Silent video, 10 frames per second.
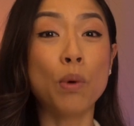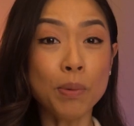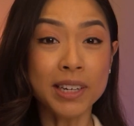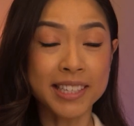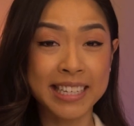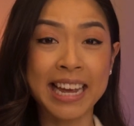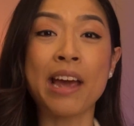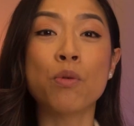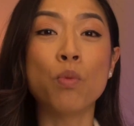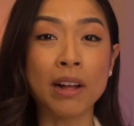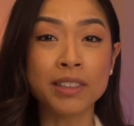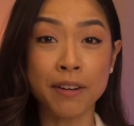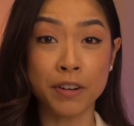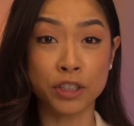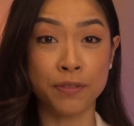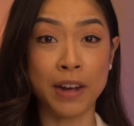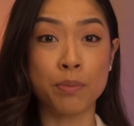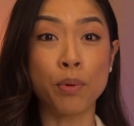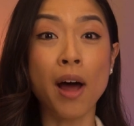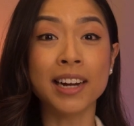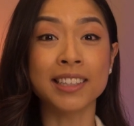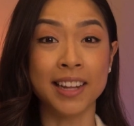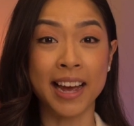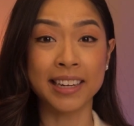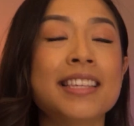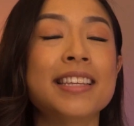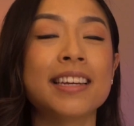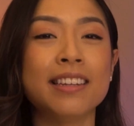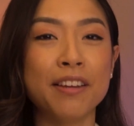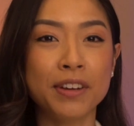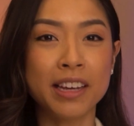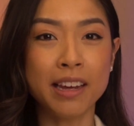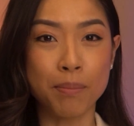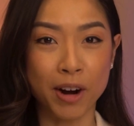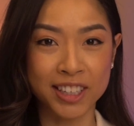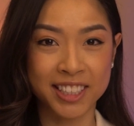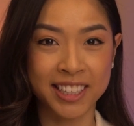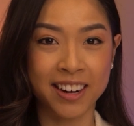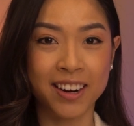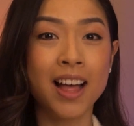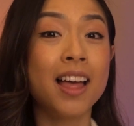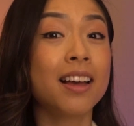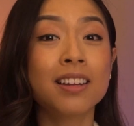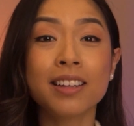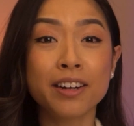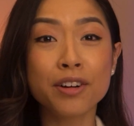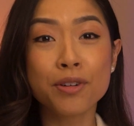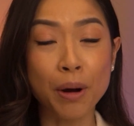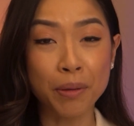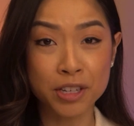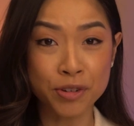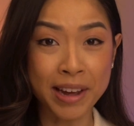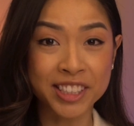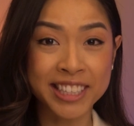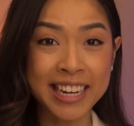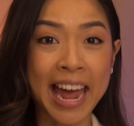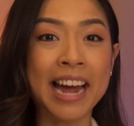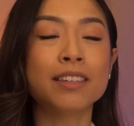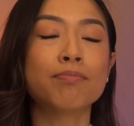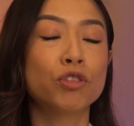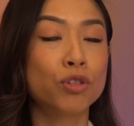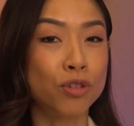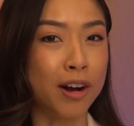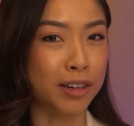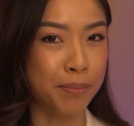We want to see a well-diversified product line, significant market share, clear growth strategy, and strong